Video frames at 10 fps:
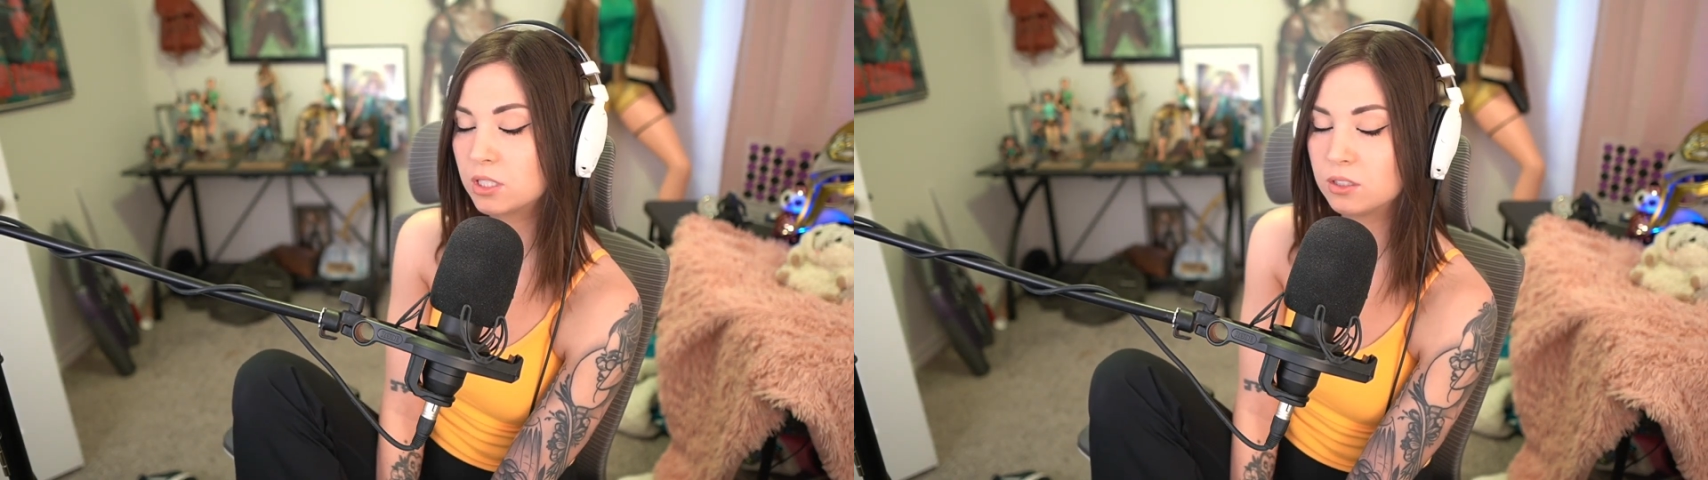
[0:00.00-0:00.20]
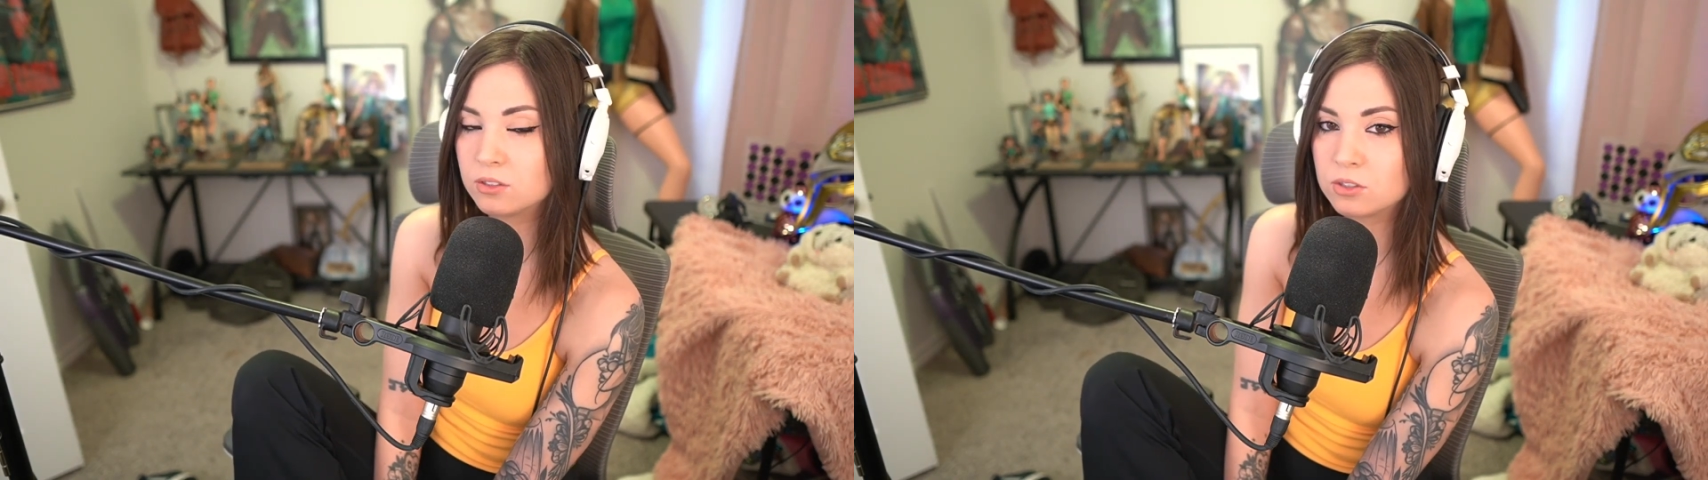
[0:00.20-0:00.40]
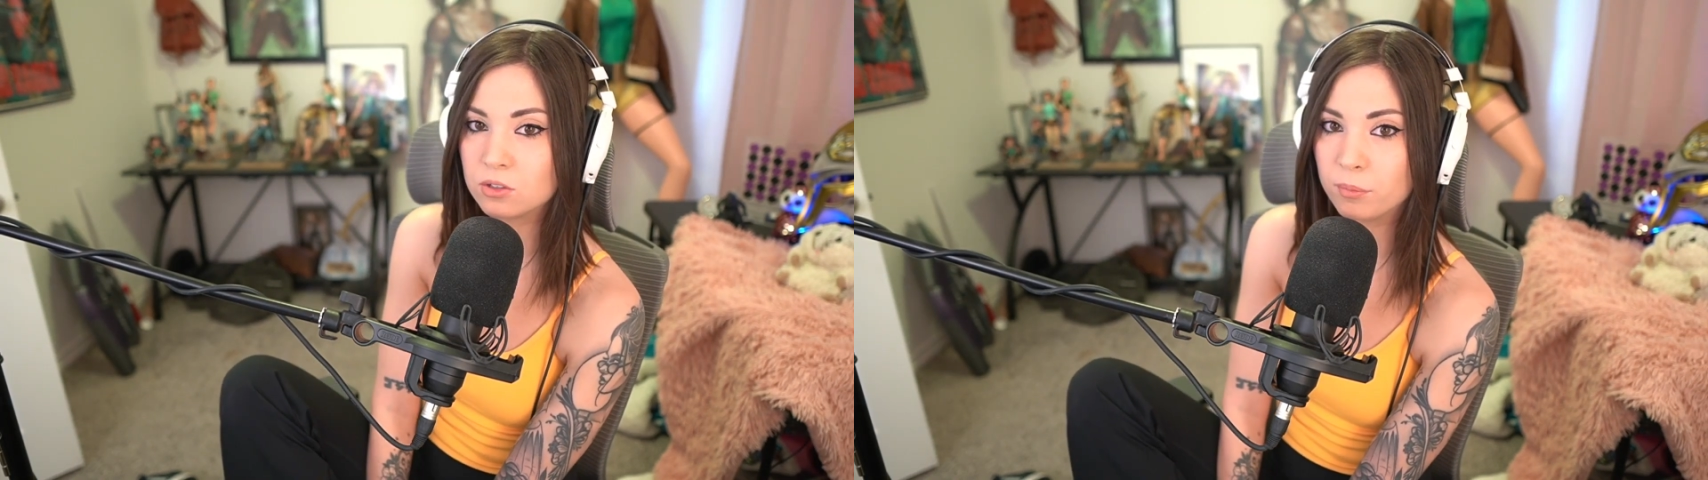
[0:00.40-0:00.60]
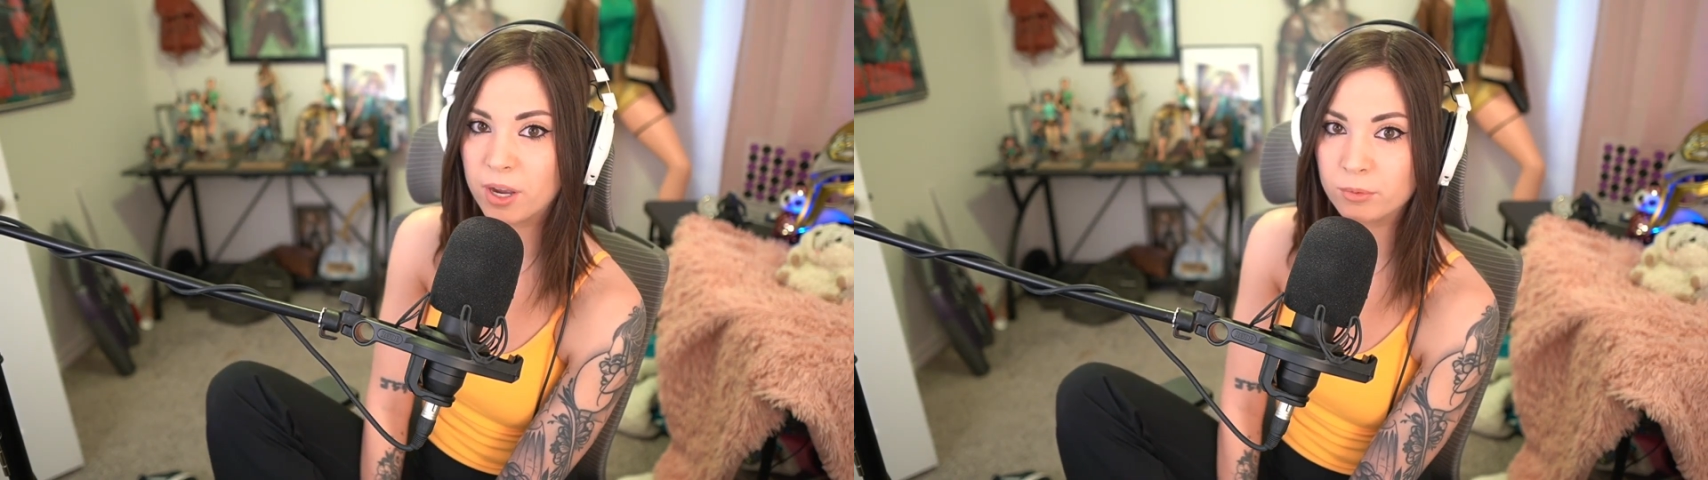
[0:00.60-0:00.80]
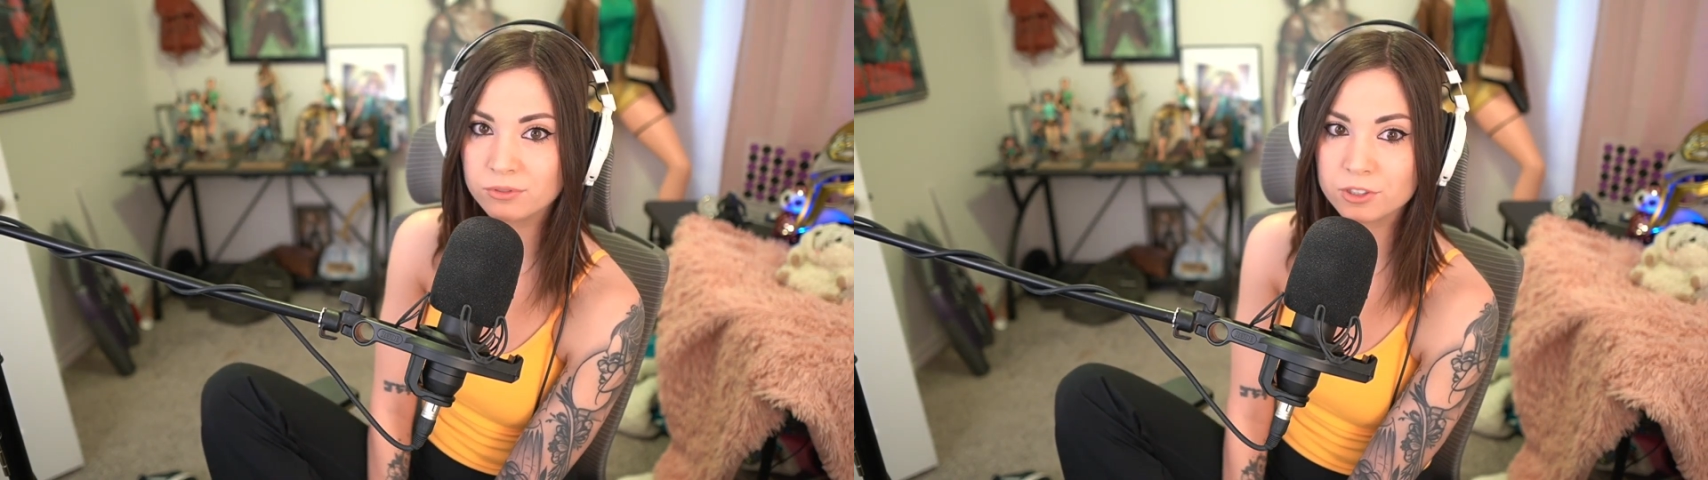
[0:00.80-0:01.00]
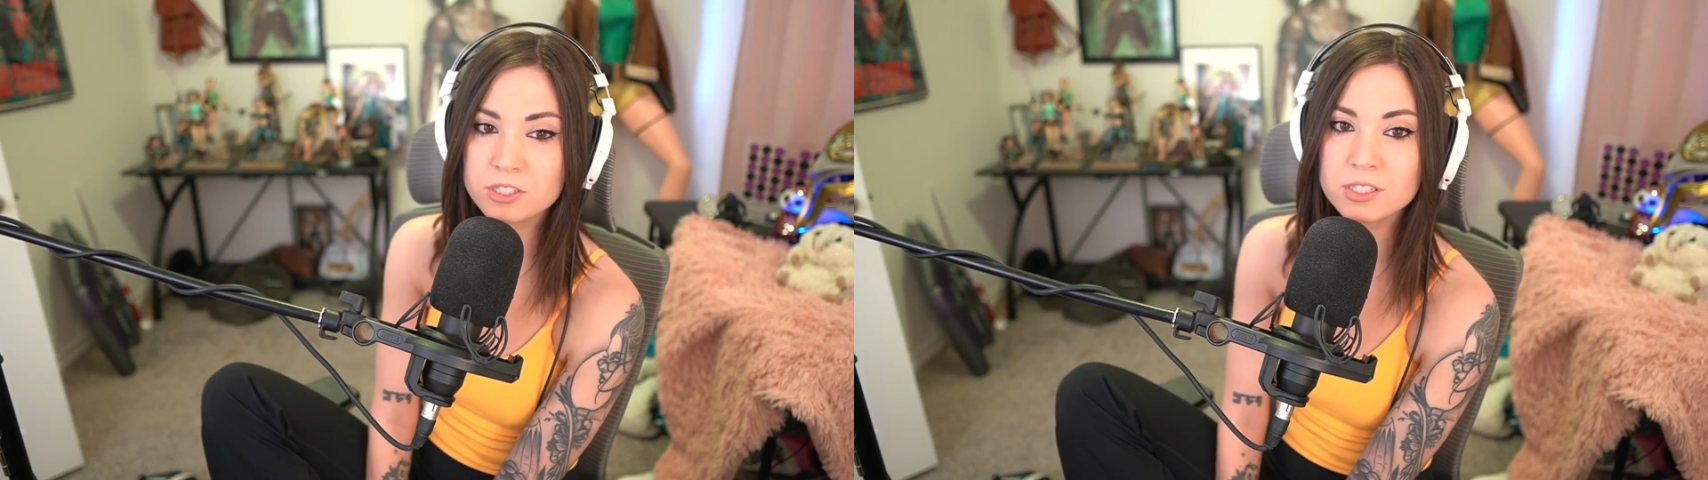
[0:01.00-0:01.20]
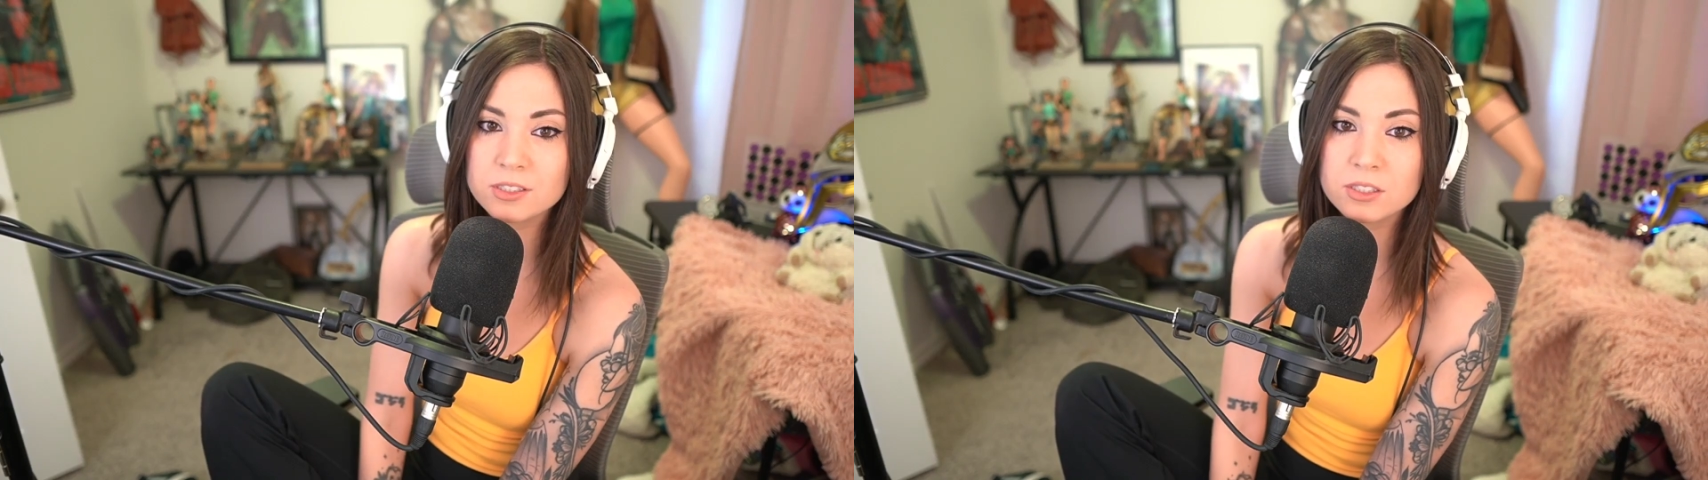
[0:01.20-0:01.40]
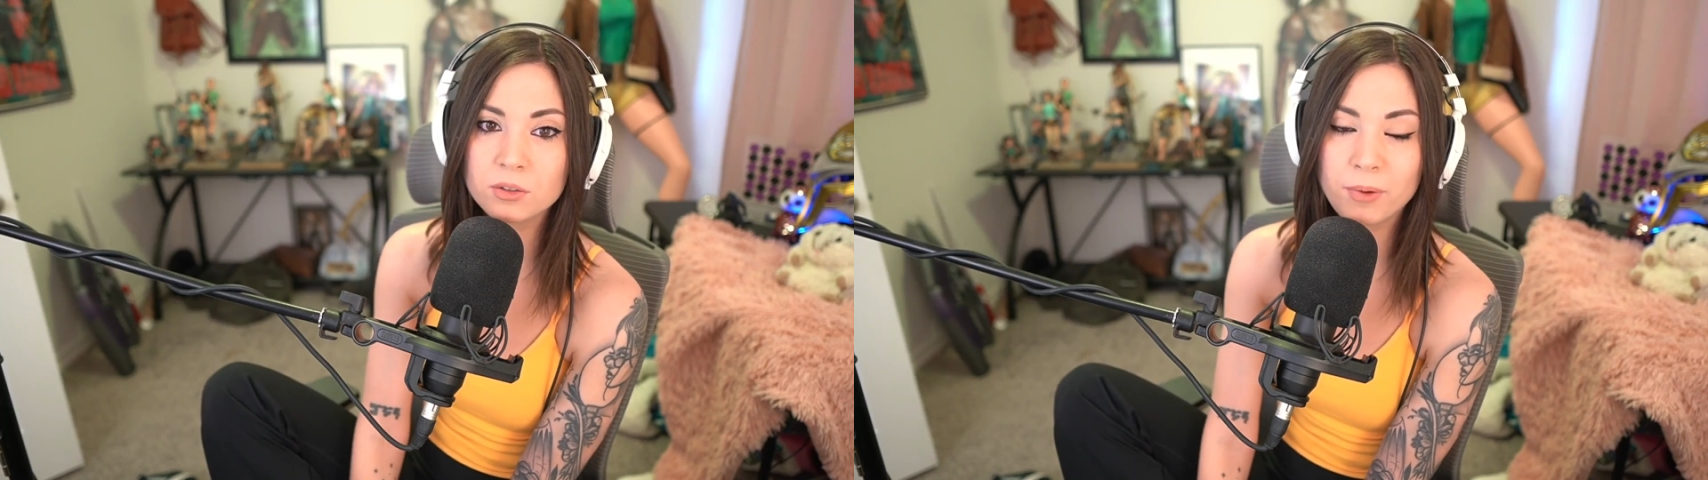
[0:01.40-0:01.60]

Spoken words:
into